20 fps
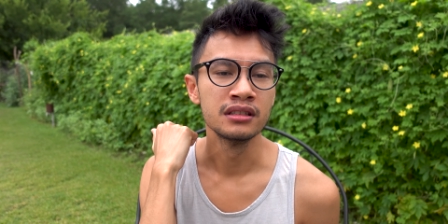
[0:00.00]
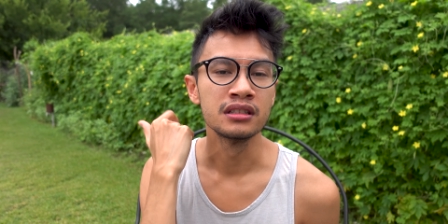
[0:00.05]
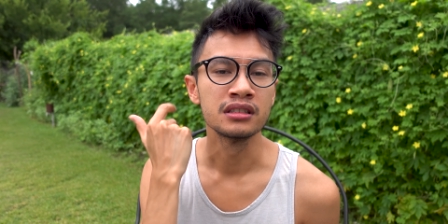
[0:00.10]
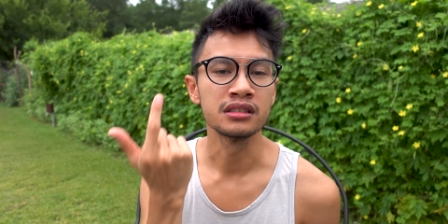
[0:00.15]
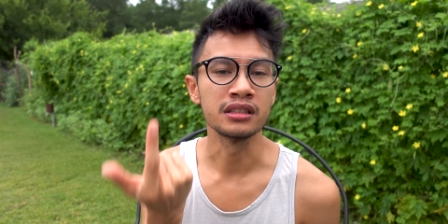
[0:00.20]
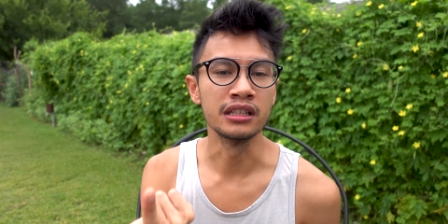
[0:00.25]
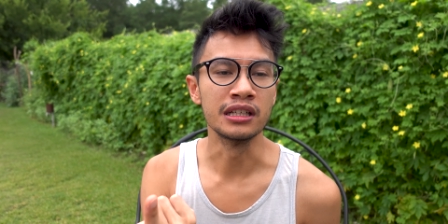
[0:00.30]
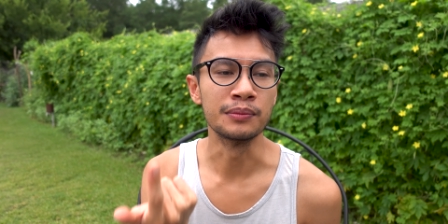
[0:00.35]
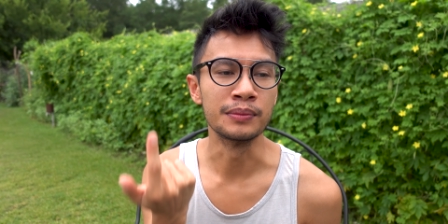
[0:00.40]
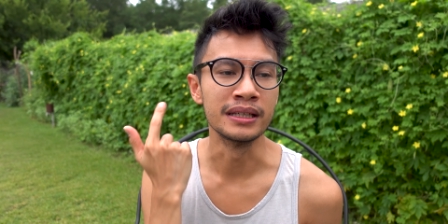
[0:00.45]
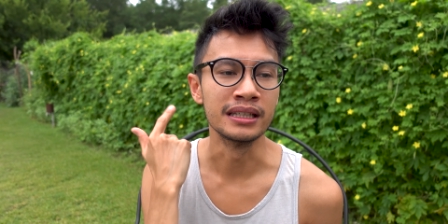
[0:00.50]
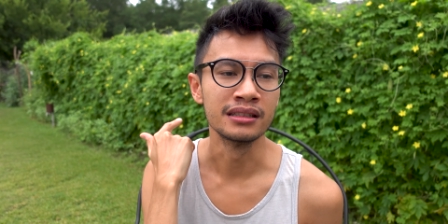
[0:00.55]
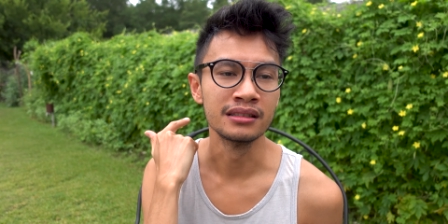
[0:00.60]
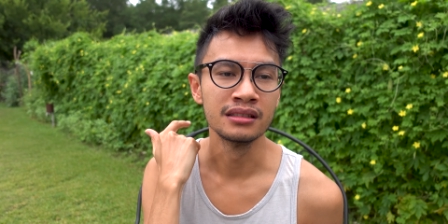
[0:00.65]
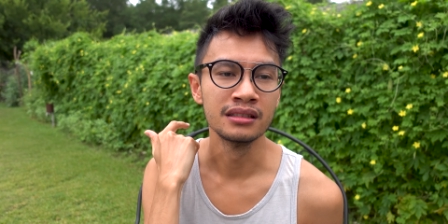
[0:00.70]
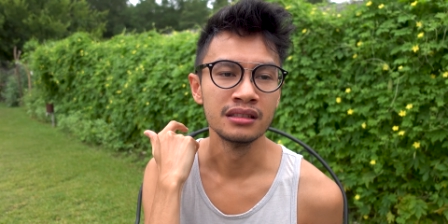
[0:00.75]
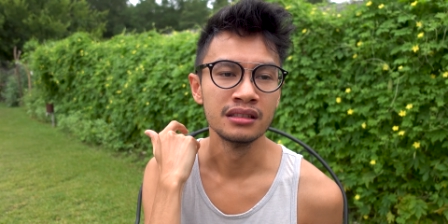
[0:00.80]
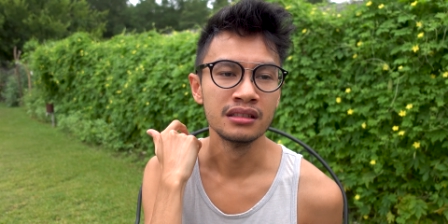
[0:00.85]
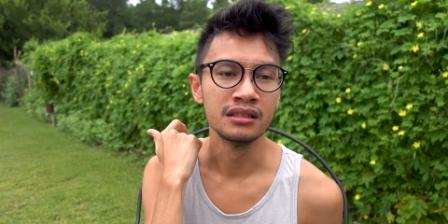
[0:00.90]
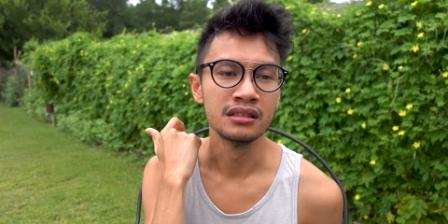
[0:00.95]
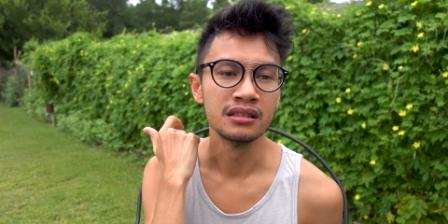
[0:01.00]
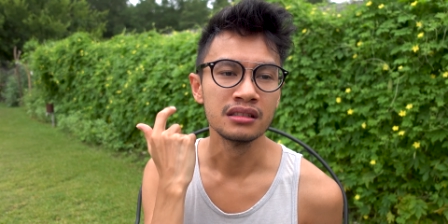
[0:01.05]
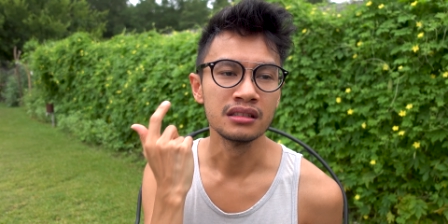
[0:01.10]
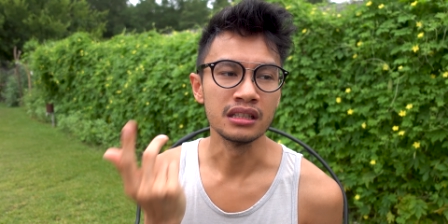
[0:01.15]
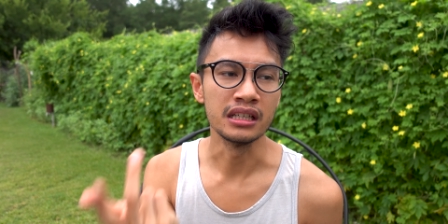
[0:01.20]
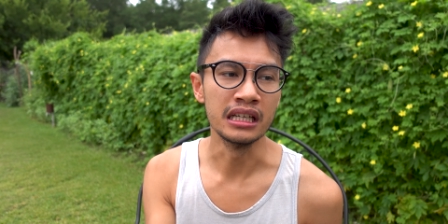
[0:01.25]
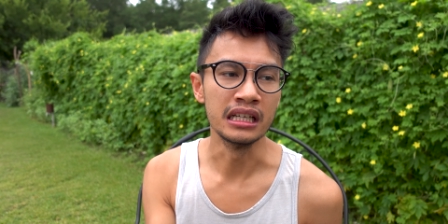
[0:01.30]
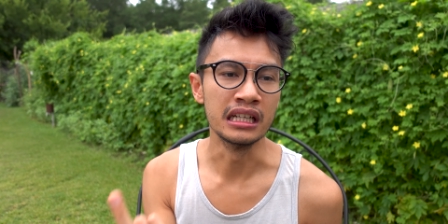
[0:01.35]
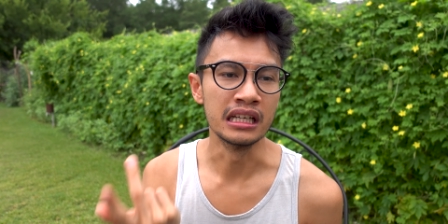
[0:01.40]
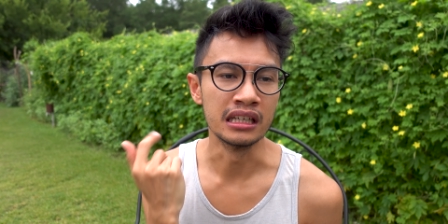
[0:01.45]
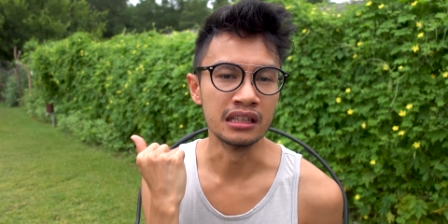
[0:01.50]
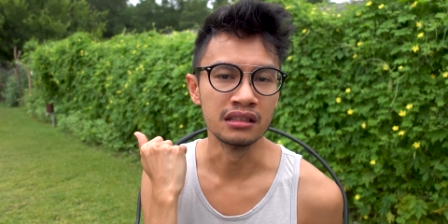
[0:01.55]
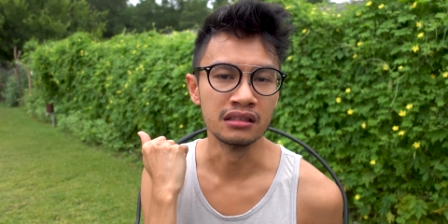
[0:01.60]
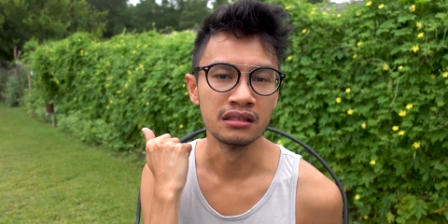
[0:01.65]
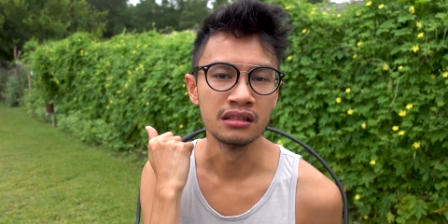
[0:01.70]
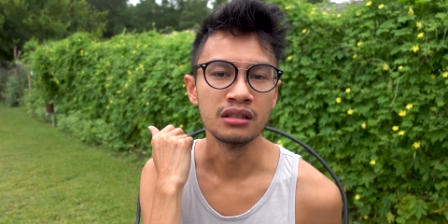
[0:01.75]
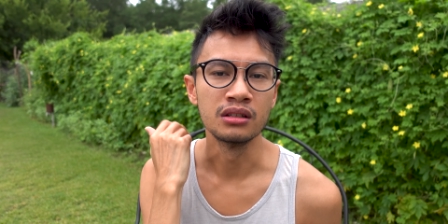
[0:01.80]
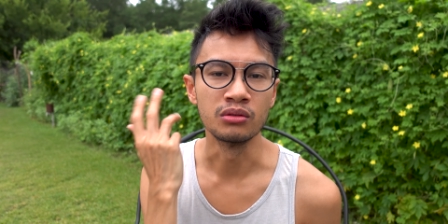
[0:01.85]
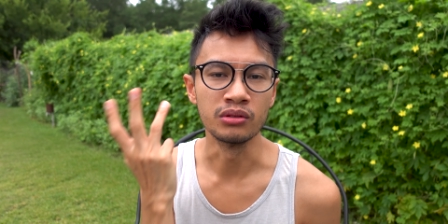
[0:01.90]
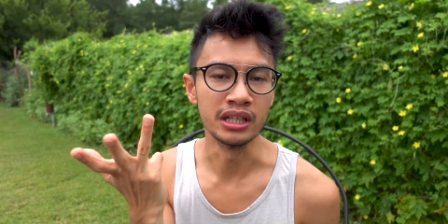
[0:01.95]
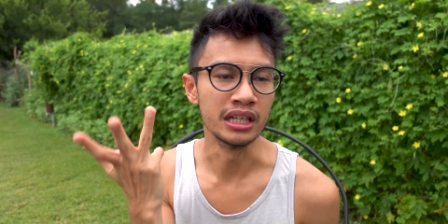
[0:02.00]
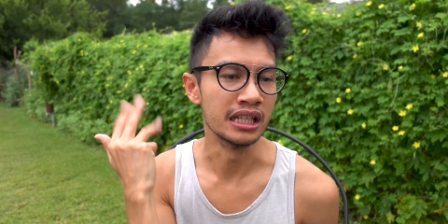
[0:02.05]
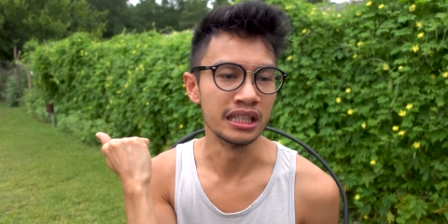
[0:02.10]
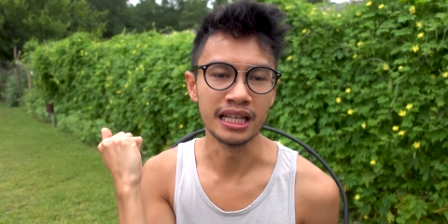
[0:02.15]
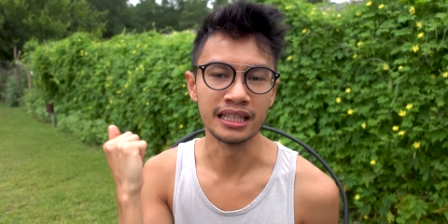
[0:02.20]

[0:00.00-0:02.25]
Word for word: sleeping, eating, reading.